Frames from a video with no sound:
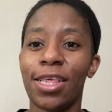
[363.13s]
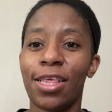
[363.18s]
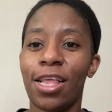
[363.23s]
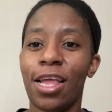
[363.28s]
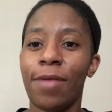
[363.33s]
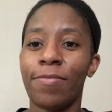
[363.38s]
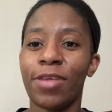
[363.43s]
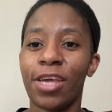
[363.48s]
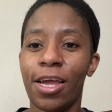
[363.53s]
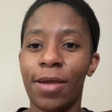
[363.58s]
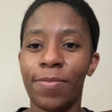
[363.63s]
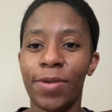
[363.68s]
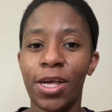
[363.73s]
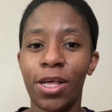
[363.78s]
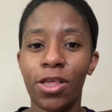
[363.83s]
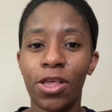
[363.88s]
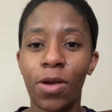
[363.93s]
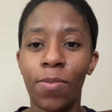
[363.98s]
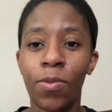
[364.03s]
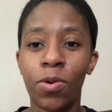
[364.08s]
nap time because
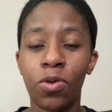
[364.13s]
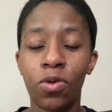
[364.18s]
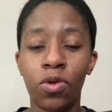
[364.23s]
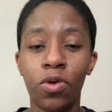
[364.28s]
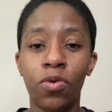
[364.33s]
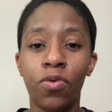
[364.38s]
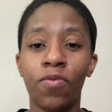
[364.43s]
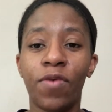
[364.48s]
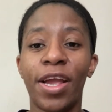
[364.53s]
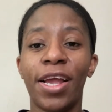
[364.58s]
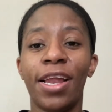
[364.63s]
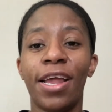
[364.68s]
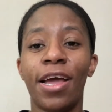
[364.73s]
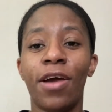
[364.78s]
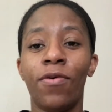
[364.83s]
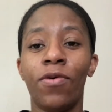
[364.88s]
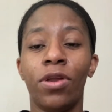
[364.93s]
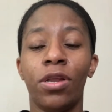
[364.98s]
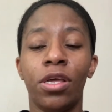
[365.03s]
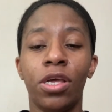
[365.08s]
it's almost noon right
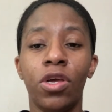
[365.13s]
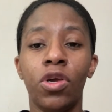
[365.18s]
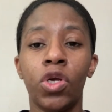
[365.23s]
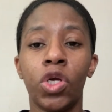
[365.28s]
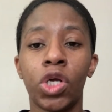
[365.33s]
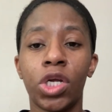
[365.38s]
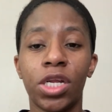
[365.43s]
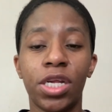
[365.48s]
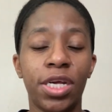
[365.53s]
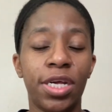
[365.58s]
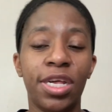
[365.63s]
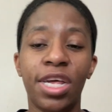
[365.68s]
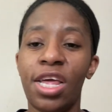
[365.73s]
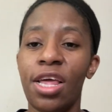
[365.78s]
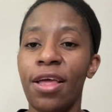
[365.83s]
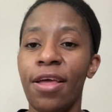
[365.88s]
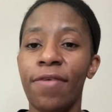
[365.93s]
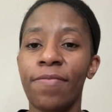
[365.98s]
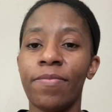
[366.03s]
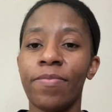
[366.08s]
now, and he usually
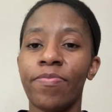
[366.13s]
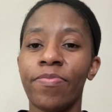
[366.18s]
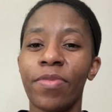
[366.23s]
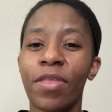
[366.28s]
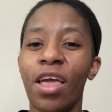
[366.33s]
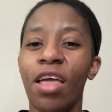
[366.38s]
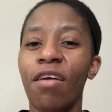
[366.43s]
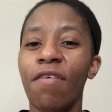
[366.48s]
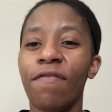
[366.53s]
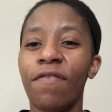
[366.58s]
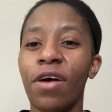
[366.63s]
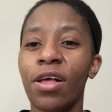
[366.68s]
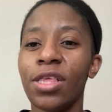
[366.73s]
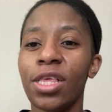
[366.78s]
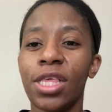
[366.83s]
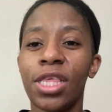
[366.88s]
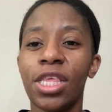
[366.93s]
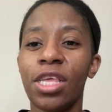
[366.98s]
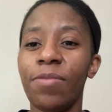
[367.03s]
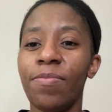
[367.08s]
falls
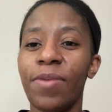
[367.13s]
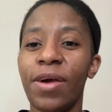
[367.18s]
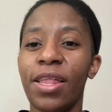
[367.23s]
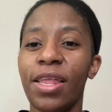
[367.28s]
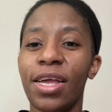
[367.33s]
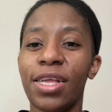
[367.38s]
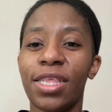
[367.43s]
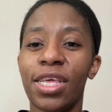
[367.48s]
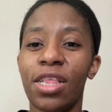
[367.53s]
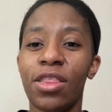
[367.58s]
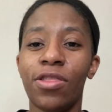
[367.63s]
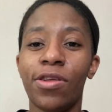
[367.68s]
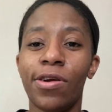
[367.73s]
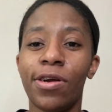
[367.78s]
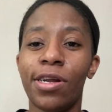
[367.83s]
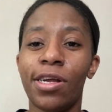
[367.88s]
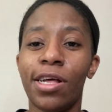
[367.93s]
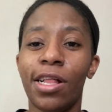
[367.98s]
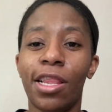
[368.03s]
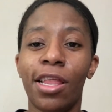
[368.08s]
asleep by like
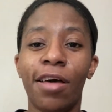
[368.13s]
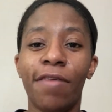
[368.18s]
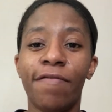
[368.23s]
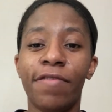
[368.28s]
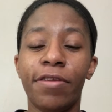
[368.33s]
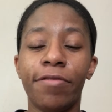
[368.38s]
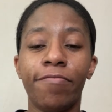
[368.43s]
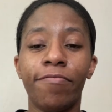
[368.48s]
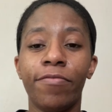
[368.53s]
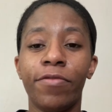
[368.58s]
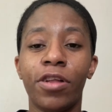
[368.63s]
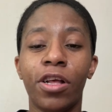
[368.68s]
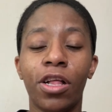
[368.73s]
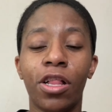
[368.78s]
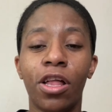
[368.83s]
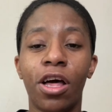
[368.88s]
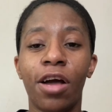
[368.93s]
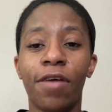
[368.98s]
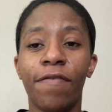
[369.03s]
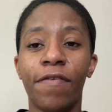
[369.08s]
10:30, 11
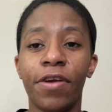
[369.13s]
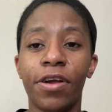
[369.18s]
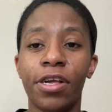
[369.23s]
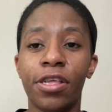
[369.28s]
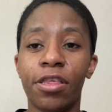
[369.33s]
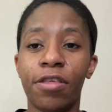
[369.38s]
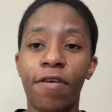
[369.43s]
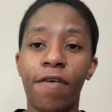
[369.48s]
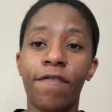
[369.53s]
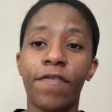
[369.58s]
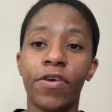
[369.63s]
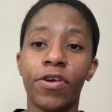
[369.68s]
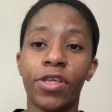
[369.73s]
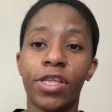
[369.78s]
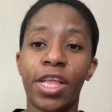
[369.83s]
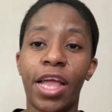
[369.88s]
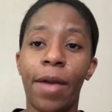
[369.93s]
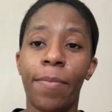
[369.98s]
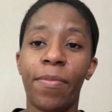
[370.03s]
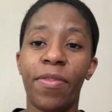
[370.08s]
o'clock for his first
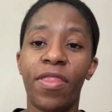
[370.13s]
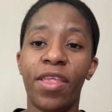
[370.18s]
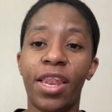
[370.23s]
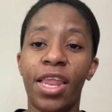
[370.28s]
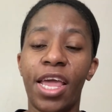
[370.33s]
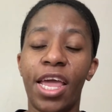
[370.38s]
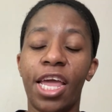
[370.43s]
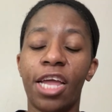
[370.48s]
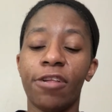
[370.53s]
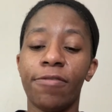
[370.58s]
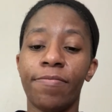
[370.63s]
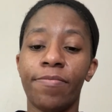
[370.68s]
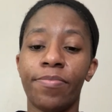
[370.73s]
nap of the day.